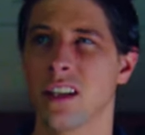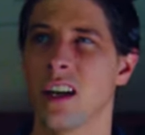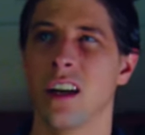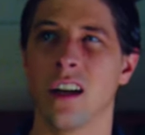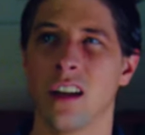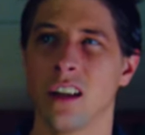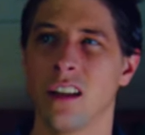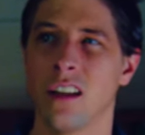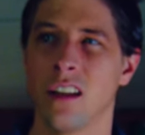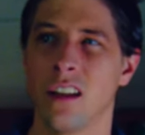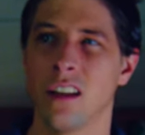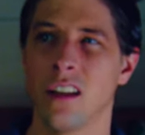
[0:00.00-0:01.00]
God,
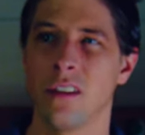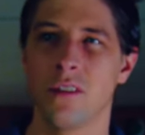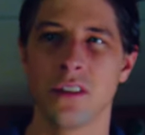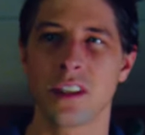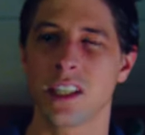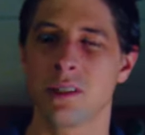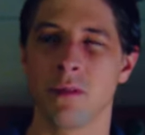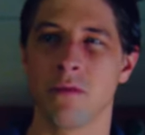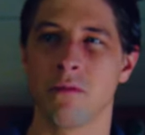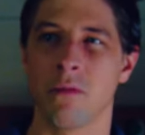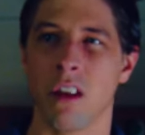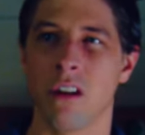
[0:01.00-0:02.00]
Feels like it's been
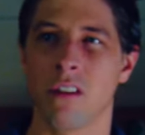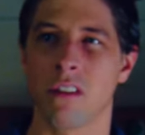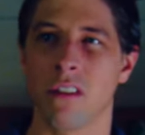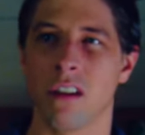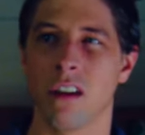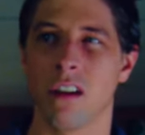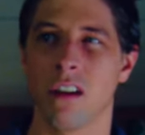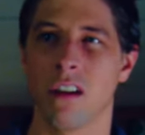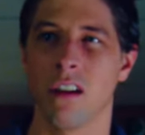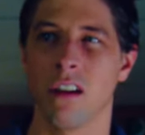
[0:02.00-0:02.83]
longer than that.